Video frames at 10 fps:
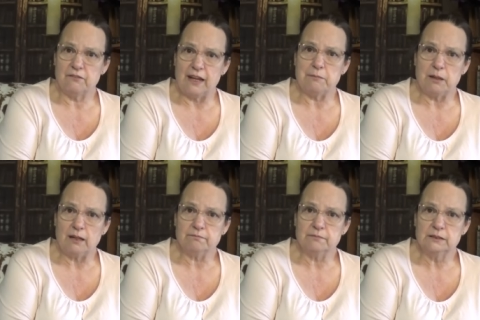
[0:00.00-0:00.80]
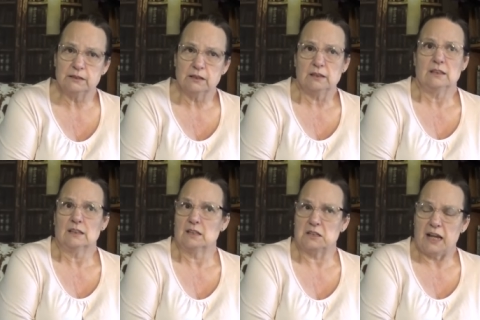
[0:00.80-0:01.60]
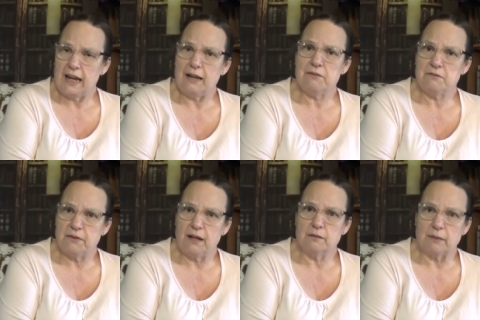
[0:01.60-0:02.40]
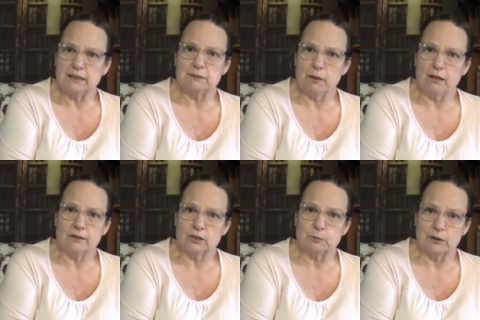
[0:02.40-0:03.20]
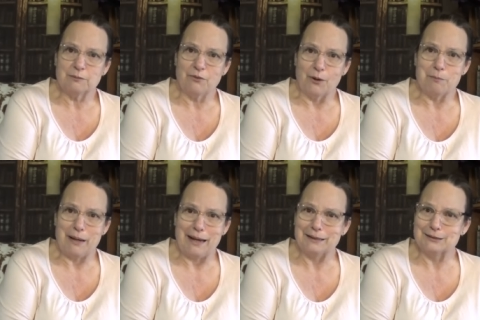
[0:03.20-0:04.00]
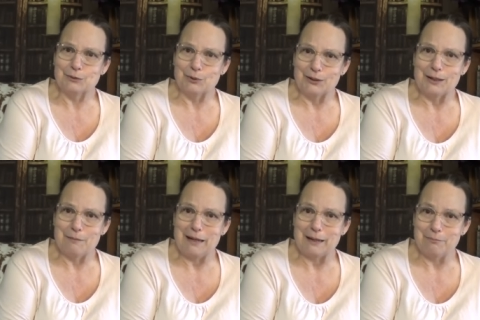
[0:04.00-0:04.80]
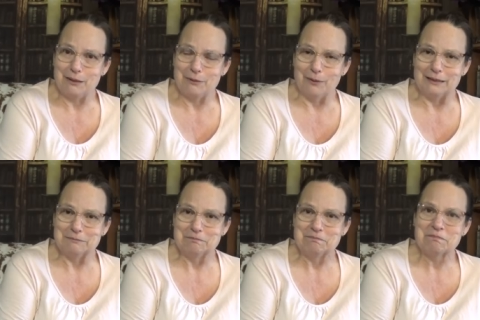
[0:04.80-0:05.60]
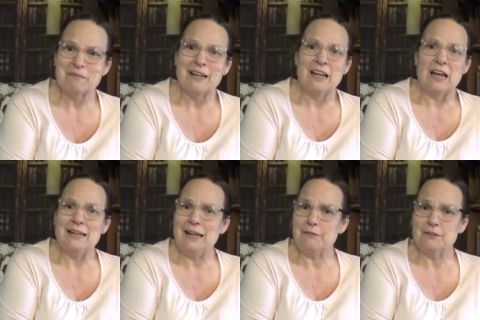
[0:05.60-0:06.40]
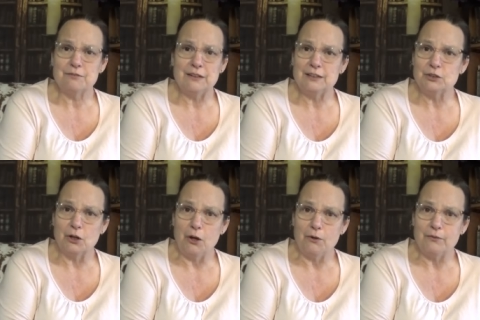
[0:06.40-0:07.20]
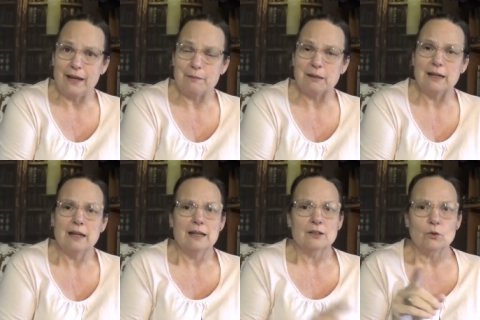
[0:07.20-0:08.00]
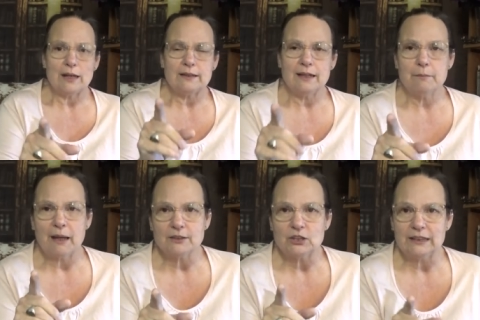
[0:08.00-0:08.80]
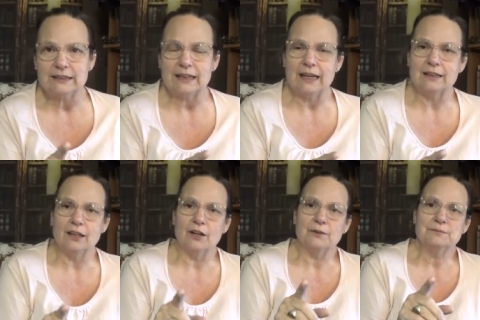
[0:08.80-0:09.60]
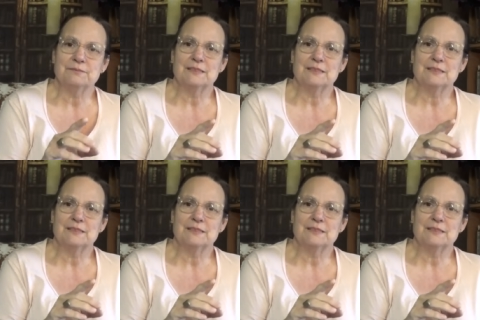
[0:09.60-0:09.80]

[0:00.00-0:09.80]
fat bomb because I haven't found my smaller springform pan. So we're going to make a big one. Enough to feed your whole family. The great thing about cheesecake though